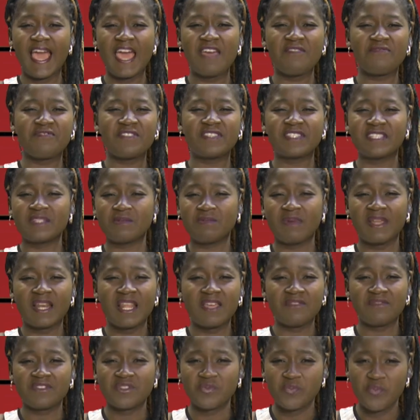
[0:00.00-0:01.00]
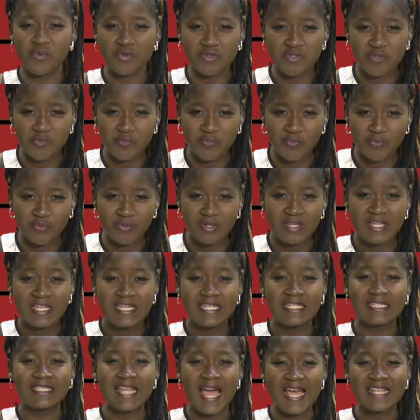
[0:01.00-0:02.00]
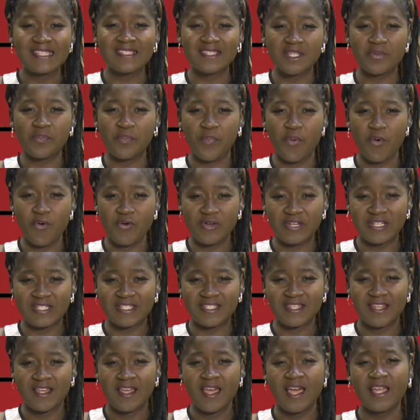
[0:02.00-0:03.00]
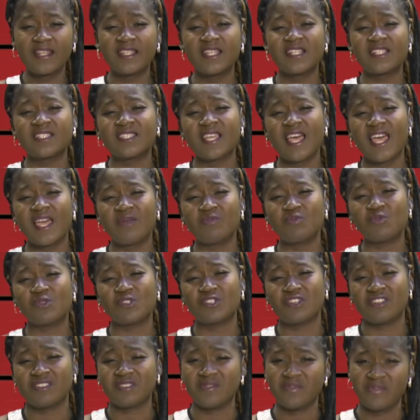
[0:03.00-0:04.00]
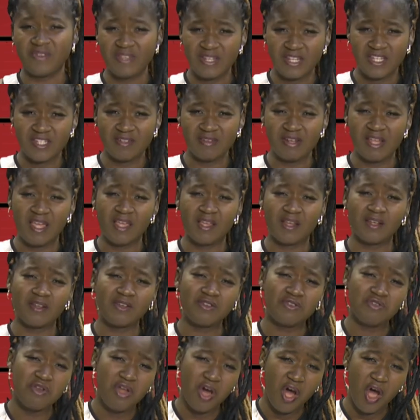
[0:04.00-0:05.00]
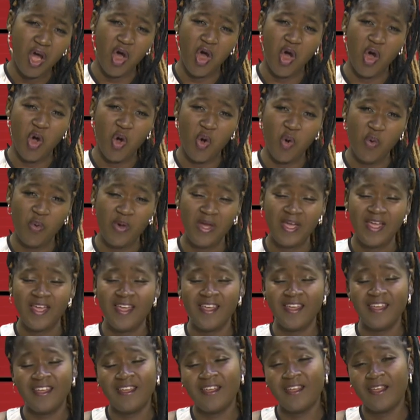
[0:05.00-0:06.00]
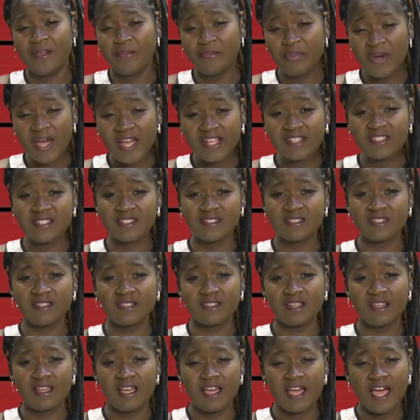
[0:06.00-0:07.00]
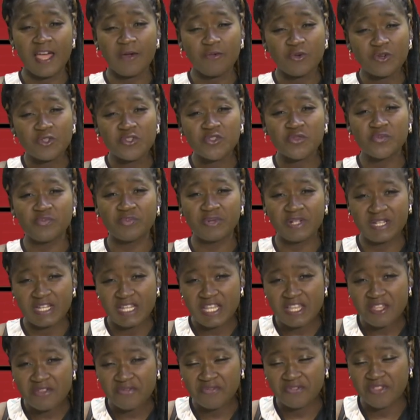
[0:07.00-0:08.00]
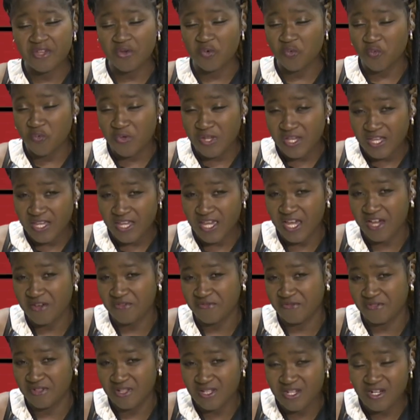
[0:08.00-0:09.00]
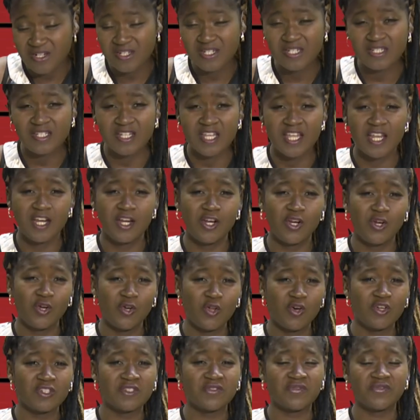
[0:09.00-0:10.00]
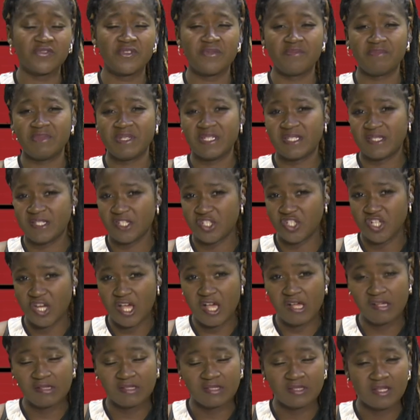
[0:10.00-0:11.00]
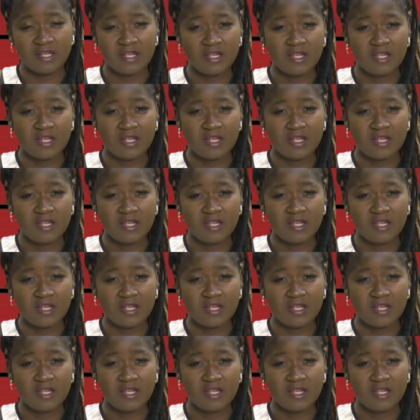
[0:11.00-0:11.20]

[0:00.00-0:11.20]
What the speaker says: everything in my life is possible. That's the point. And then time will just finish like, no. But I want to believe that we have learned a lot from Mr. Charles.